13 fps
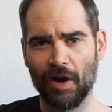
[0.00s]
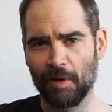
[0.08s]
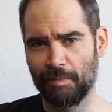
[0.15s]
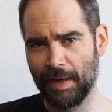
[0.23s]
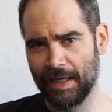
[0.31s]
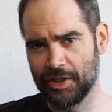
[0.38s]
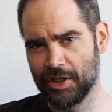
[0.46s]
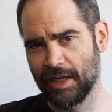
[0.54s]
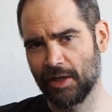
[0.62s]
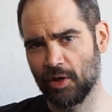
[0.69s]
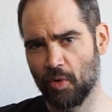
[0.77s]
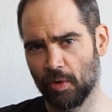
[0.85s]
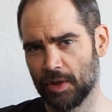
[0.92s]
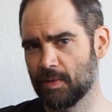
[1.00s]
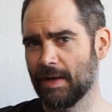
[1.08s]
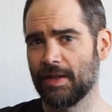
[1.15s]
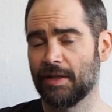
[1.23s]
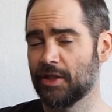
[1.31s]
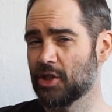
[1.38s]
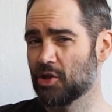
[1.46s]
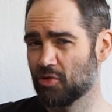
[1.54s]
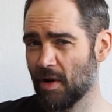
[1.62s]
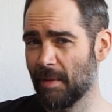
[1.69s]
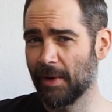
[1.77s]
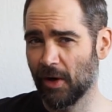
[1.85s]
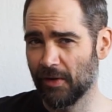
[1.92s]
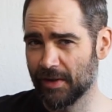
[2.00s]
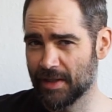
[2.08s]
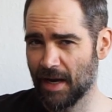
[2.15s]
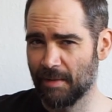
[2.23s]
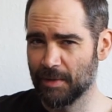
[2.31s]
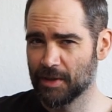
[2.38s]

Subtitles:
arpeggiated chords rather than just strumming all the time.